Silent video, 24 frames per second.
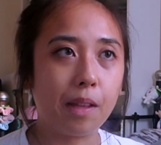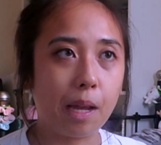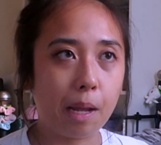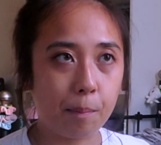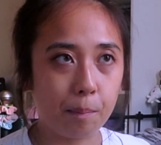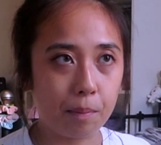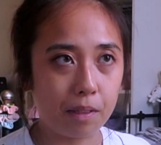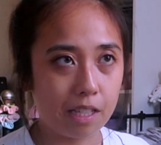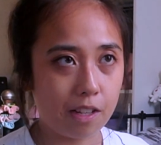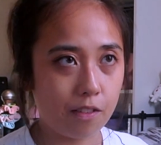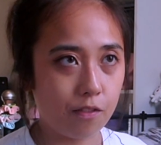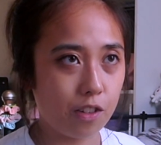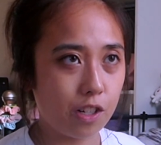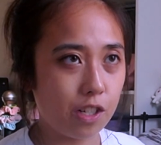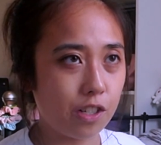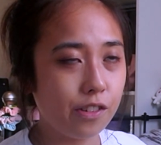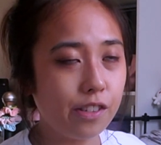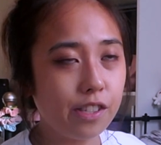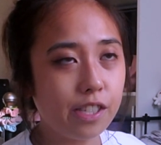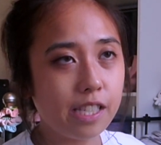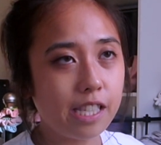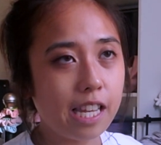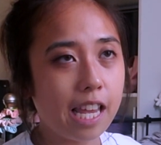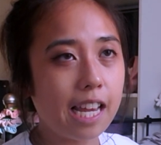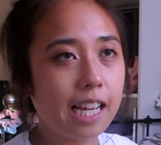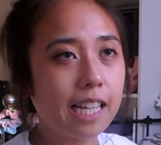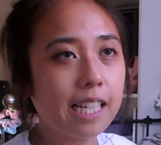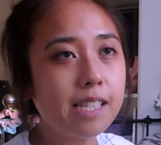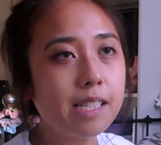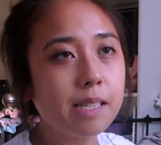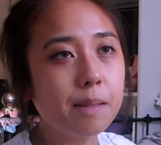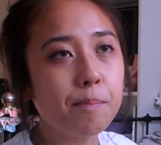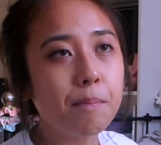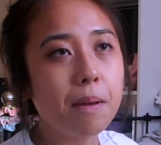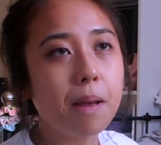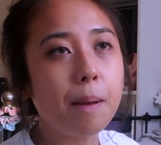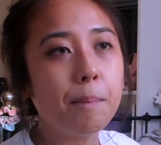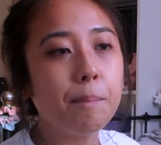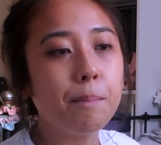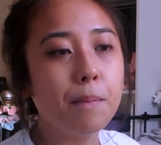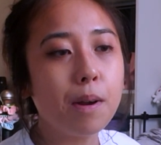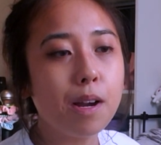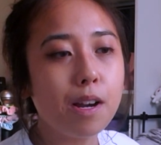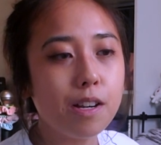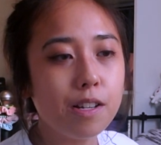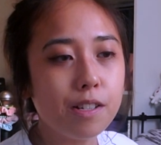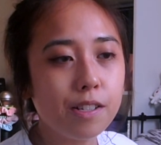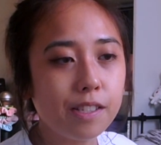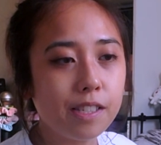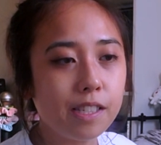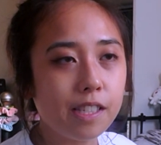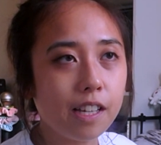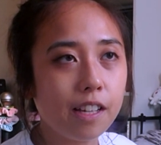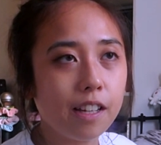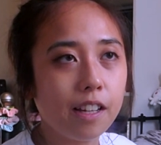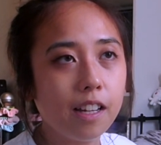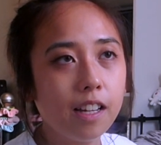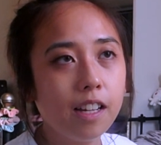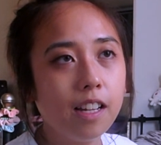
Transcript: I believe there's six members, uh,